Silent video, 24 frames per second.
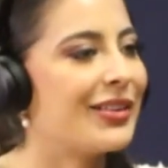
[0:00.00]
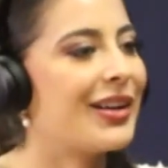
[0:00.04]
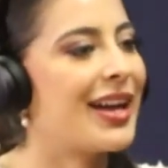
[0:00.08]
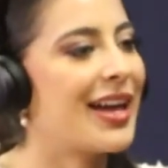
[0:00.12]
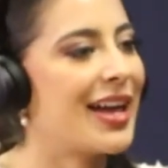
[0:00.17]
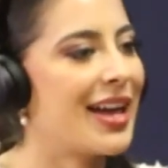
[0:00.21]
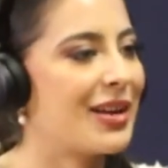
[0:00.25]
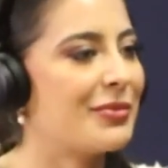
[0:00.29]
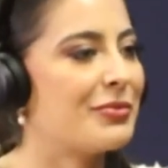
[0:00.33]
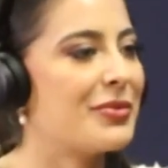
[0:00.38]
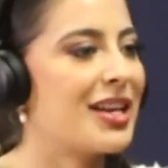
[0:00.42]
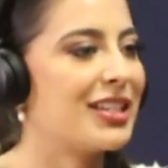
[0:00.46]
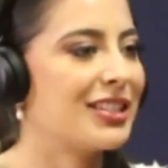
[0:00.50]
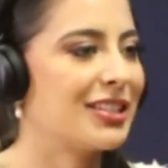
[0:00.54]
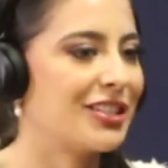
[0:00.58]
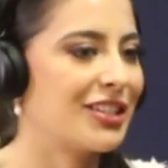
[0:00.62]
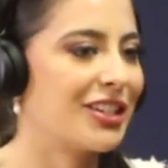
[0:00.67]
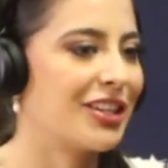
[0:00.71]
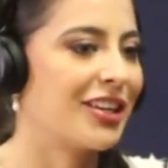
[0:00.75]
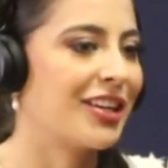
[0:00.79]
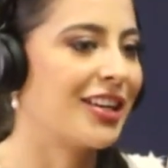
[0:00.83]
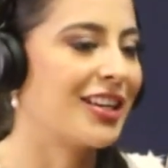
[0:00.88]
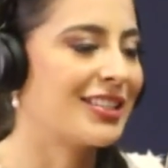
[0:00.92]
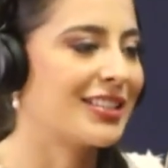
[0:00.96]
So I had
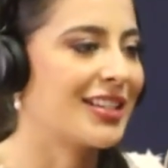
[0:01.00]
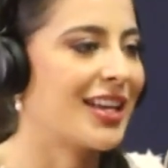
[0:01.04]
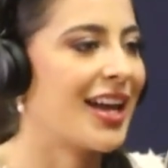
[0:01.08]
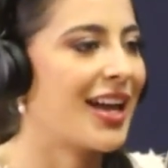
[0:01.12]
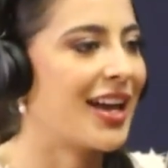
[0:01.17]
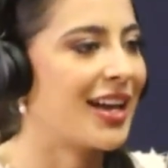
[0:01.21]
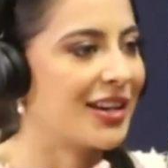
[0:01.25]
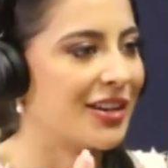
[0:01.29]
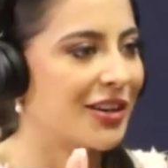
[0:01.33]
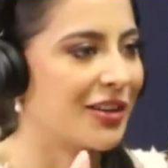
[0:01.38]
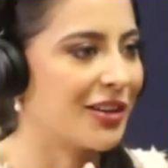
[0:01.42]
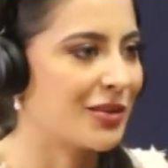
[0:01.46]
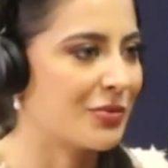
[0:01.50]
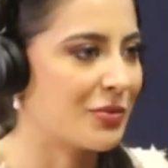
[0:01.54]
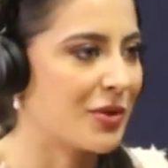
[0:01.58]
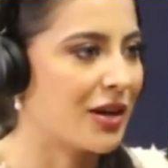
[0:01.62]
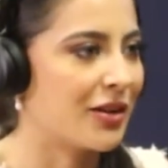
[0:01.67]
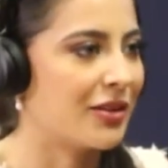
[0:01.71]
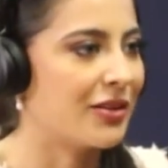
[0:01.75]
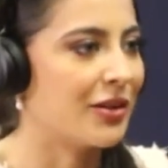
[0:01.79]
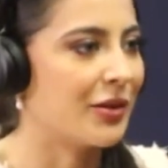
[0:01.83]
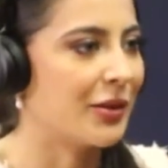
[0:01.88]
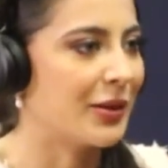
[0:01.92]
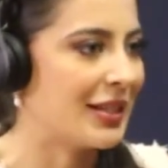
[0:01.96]
messaged her because I had heard
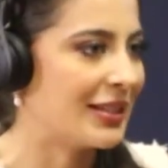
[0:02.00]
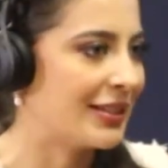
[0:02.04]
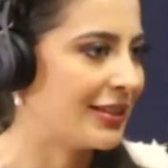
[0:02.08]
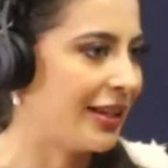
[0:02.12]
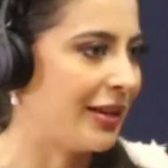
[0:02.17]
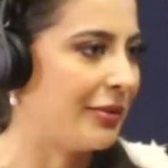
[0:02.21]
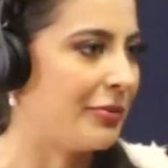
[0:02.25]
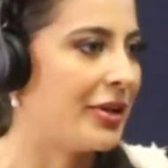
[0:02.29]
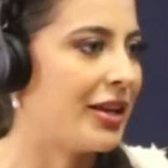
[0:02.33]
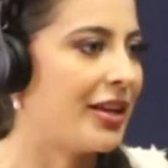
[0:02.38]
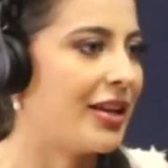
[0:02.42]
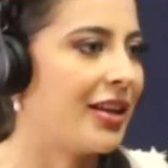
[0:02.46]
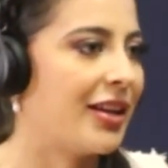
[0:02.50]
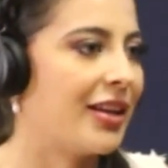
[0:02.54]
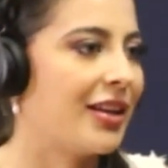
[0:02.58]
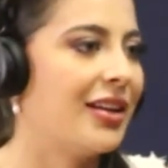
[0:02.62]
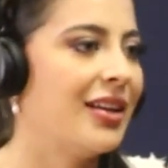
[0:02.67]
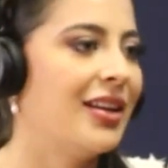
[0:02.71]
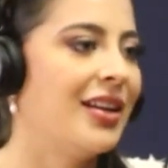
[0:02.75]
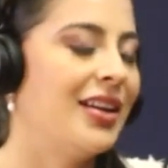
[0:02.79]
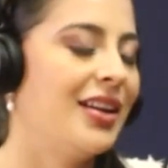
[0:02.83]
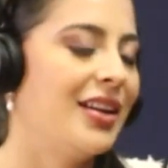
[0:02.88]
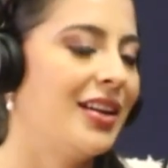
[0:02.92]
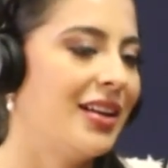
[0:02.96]
about yoni steaming,
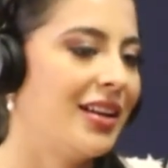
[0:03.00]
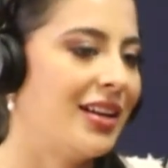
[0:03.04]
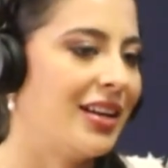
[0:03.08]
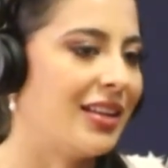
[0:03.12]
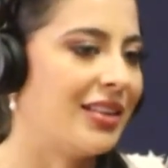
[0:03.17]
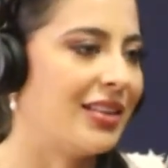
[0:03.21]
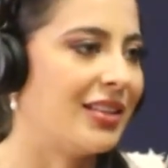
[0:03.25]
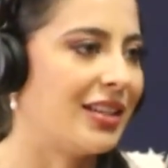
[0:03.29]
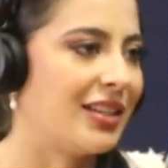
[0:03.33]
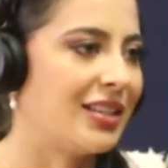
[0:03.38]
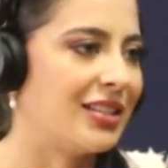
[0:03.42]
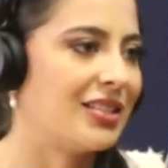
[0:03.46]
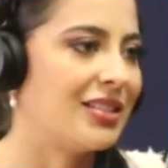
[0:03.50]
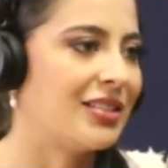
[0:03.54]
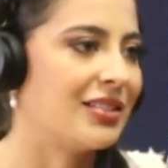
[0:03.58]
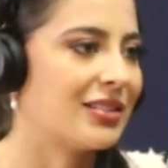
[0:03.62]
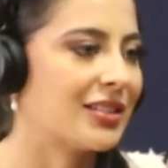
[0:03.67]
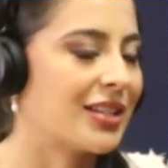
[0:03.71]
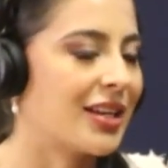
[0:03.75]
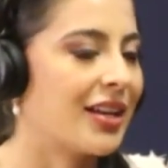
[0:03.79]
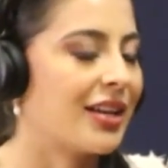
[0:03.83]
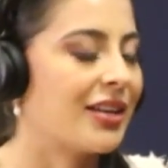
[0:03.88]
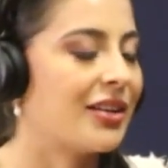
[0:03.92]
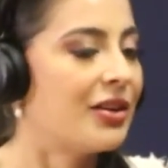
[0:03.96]
and then she
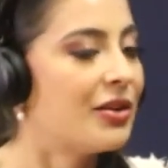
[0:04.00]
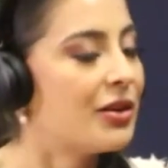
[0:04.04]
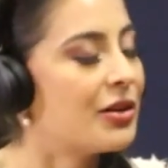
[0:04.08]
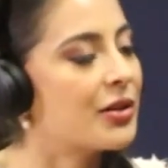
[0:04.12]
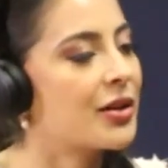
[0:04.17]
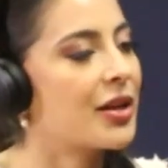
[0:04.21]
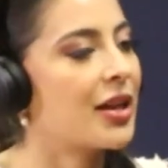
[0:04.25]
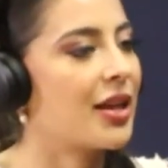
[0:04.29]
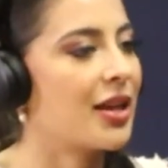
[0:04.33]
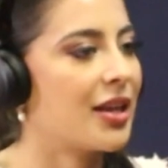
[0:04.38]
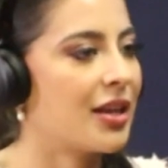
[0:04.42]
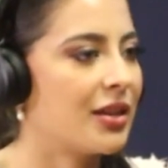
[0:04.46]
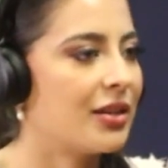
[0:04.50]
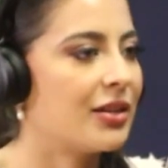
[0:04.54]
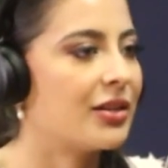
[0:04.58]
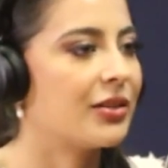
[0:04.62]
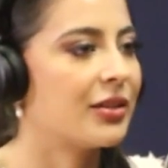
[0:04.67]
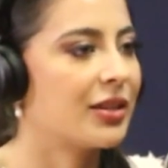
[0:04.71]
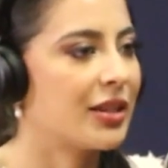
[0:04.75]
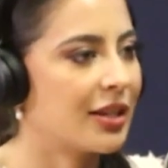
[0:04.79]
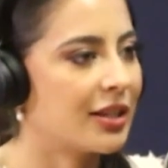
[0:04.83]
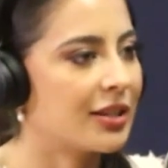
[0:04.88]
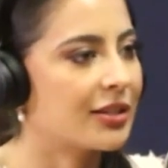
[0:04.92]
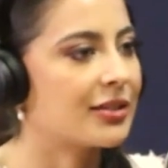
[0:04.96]
was like, oh, okay,
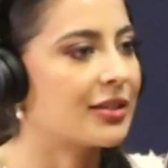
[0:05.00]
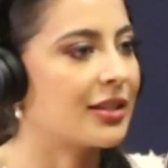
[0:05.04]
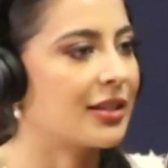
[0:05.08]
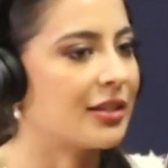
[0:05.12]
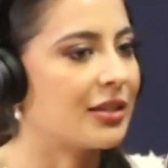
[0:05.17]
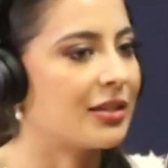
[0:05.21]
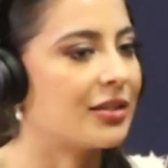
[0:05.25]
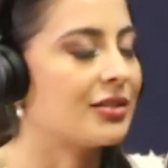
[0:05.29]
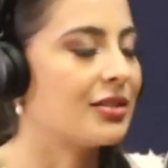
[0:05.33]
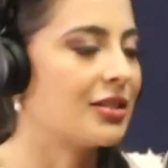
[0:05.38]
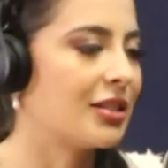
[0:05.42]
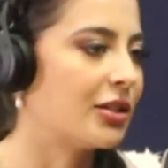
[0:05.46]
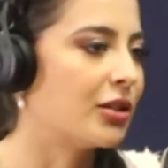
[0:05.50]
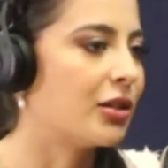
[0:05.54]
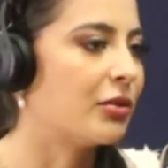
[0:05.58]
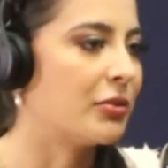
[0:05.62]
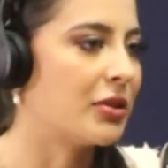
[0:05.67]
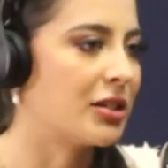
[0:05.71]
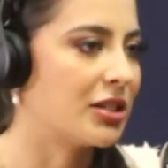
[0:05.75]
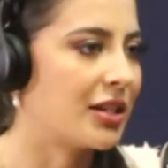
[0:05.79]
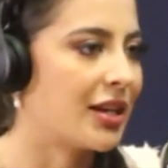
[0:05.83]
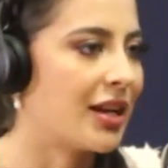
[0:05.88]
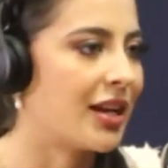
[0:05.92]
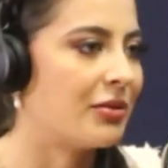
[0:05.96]
thanks. And she told
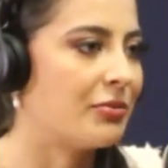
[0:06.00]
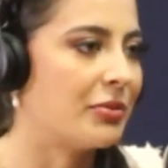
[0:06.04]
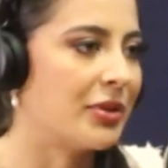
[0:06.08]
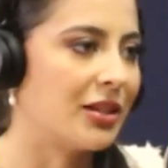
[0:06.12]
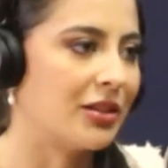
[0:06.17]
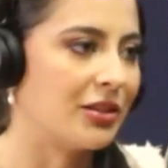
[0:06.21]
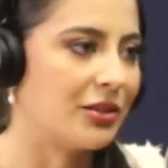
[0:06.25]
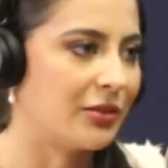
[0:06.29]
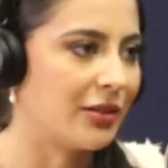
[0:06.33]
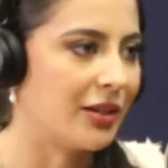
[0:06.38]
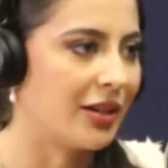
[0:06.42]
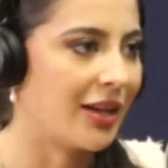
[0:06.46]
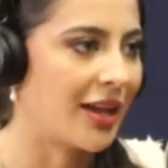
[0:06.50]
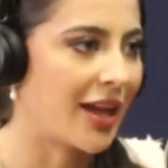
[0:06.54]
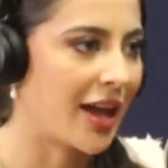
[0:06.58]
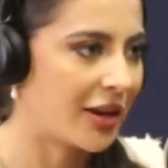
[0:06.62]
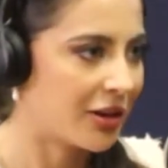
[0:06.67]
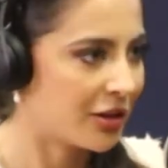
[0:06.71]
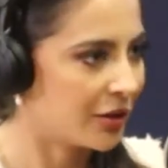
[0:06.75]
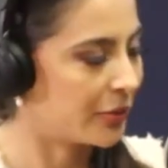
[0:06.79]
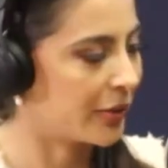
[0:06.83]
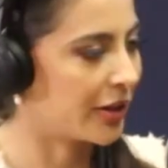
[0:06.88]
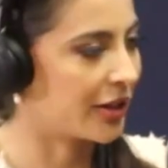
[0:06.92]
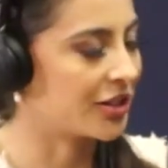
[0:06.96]
me she had been doing
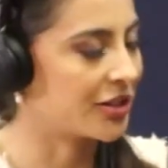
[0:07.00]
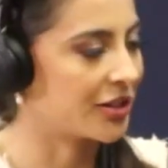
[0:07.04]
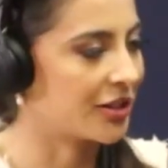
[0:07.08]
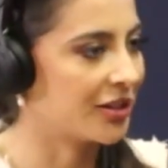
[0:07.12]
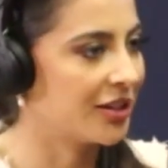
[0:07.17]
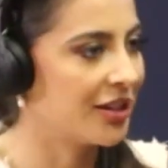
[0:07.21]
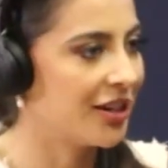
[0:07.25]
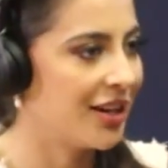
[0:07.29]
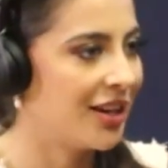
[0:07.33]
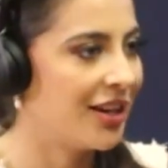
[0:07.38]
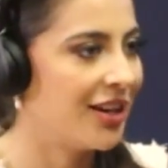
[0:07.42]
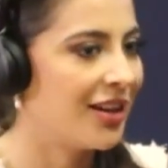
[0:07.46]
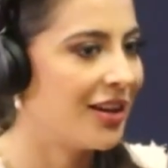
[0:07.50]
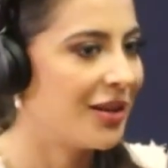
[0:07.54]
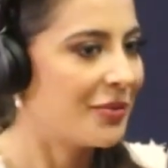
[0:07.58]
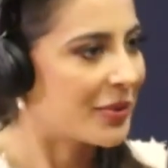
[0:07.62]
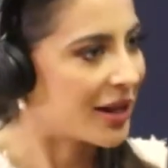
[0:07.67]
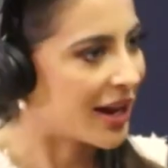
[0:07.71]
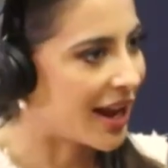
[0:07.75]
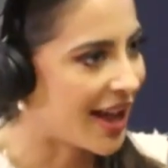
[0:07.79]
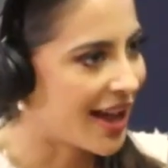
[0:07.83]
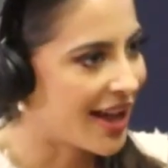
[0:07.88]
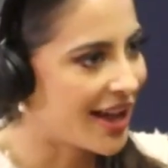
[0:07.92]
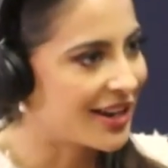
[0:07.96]
acupuncture,
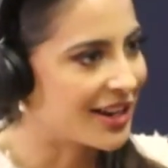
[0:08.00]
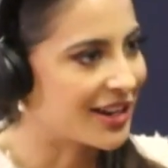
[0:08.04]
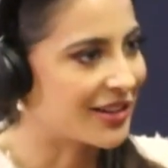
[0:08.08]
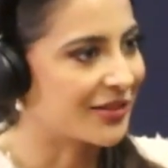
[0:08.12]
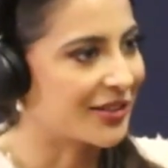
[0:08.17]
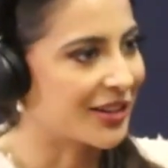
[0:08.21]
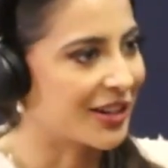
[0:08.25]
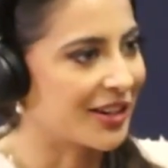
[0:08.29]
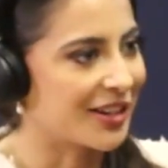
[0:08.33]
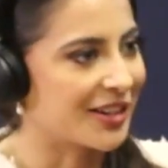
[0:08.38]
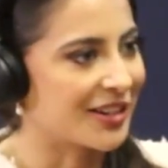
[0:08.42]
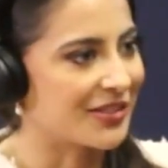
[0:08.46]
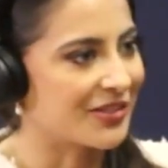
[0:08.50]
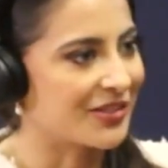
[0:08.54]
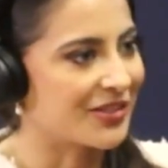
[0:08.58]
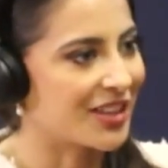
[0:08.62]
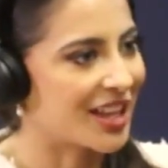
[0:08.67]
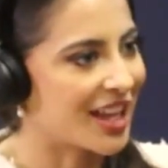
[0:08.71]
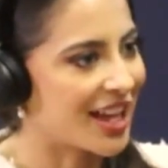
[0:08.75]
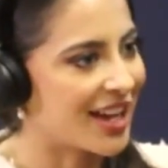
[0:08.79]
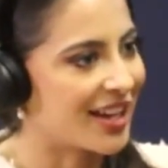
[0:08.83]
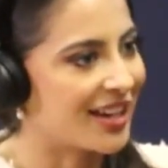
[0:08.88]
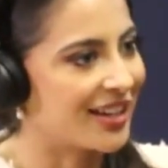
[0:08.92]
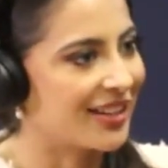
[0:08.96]
but I had never heard of
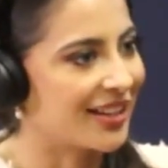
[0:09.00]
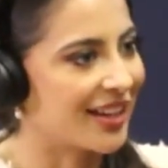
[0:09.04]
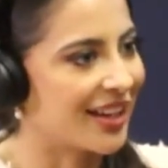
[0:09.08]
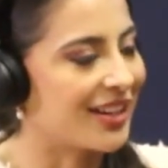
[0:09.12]
that.